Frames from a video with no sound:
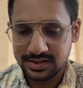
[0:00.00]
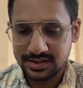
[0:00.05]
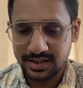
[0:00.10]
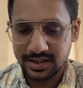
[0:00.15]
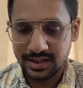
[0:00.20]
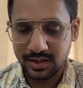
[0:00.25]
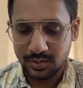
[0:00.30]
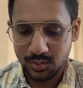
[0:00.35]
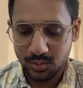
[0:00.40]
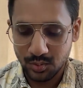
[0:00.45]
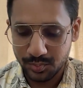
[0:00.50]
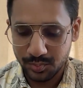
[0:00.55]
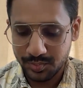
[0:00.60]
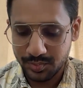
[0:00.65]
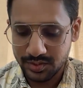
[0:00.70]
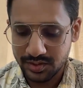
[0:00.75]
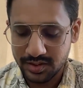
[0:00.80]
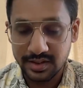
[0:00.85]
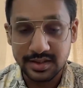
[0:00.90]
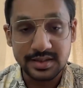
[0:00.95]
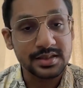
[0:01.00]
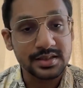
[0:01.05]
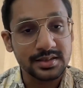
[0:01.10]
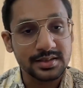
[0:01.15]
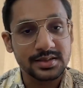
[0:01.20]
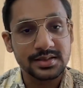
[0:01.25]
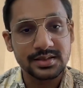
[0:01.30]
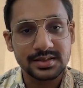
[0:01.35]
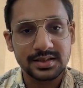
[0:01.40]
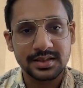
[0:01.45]
And I hope the
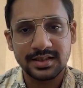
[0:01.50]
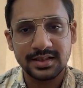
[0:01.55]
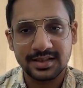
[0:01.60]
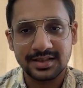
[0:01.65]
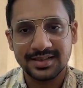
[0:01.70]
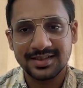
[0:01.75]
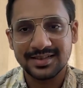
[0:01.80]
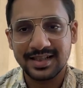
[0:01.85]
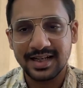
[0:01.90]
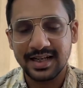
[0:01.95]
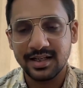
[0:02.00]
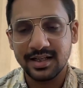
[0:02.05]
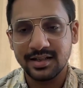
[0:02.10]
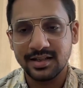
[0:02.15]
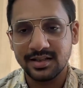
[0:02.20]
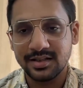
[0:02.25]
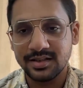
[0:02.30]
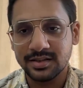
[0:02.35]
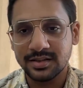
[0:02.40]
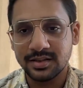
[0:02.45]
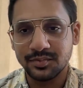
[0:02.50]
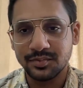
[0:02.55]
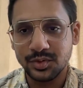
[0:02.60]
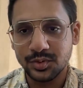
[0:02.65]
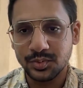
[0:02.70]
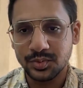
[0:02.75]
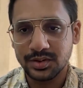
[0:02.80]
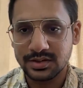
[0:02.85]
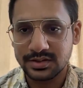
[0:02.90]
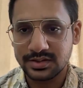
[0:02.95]
listeners and the
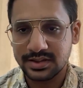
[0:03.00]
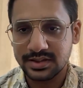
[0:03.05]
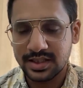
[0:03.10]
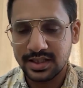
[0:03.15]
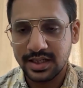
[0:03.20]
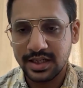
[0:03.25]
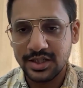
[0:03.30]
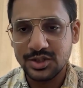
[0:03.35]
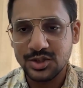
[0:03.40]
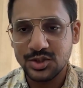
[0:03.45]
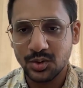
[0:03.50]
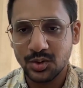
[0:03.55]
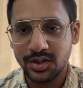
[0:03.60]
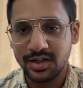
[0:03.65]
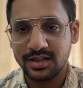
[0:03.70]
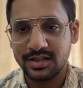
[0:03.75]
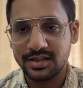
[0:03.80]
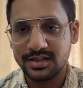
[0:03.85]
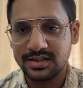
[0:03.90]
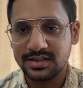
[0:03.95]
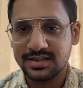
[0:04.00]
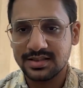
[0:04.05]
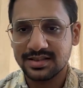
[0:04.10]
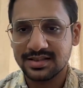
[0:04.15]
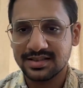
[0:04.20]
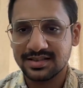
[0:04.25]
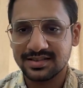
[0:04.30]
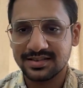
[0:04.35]
viewers enjoy this